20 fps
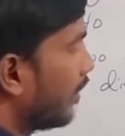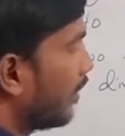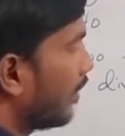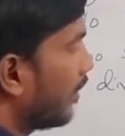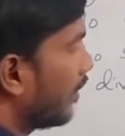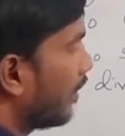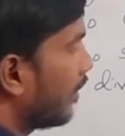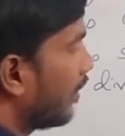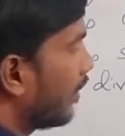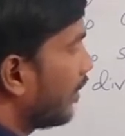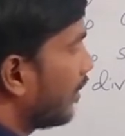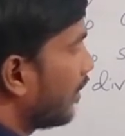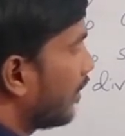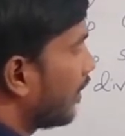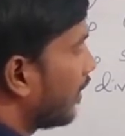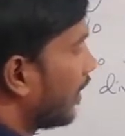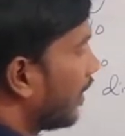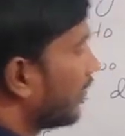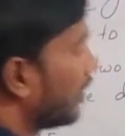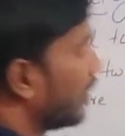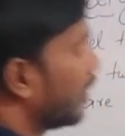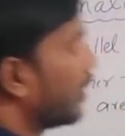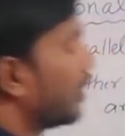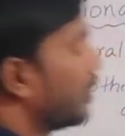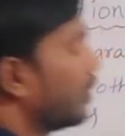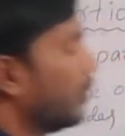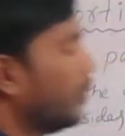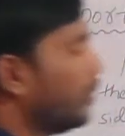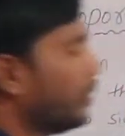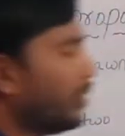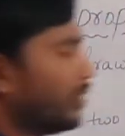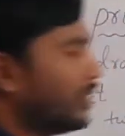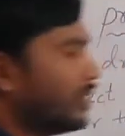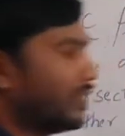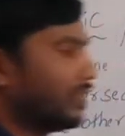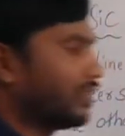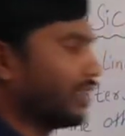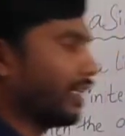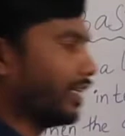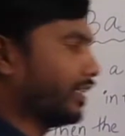other two sides.
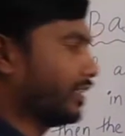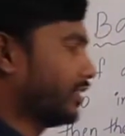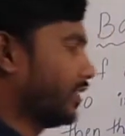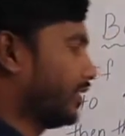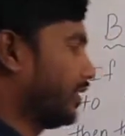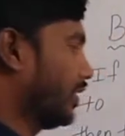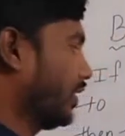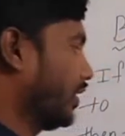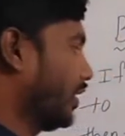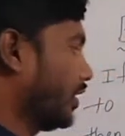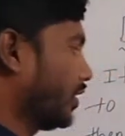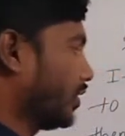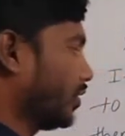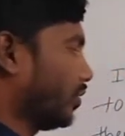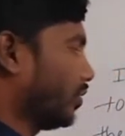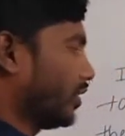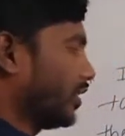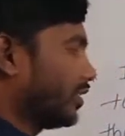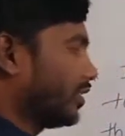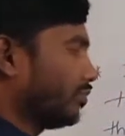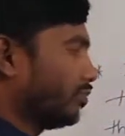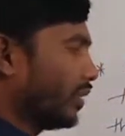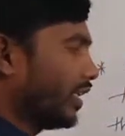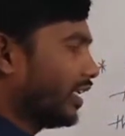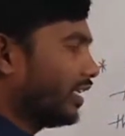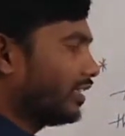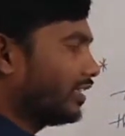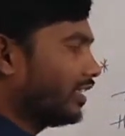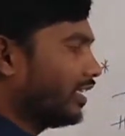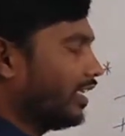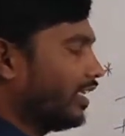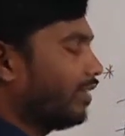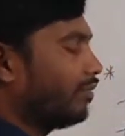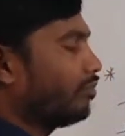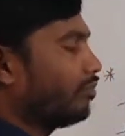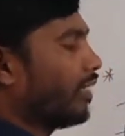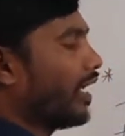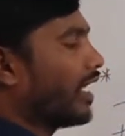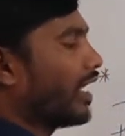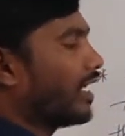So this BC parallel
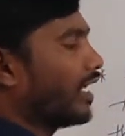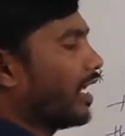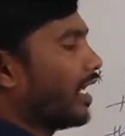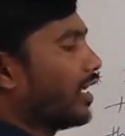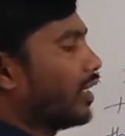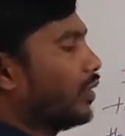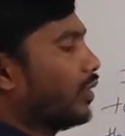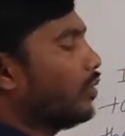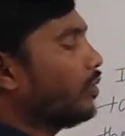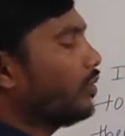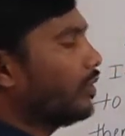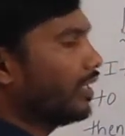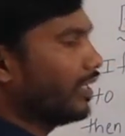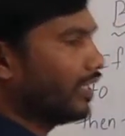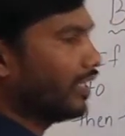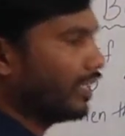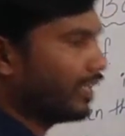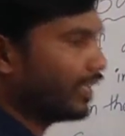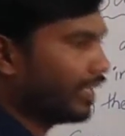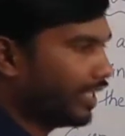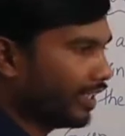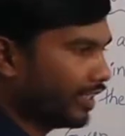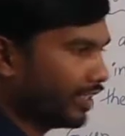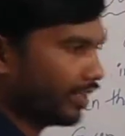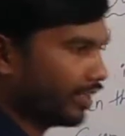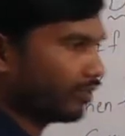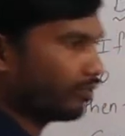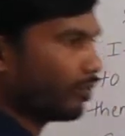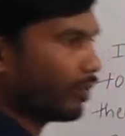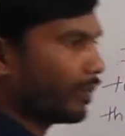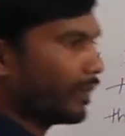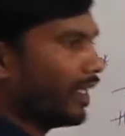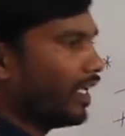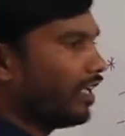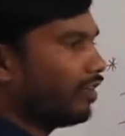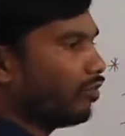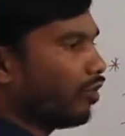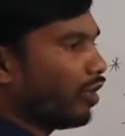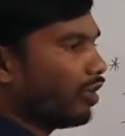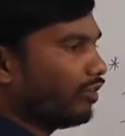to DG. Then what will
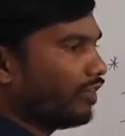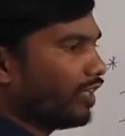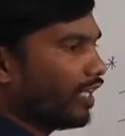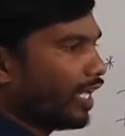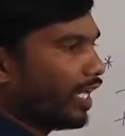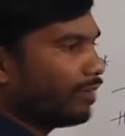happen?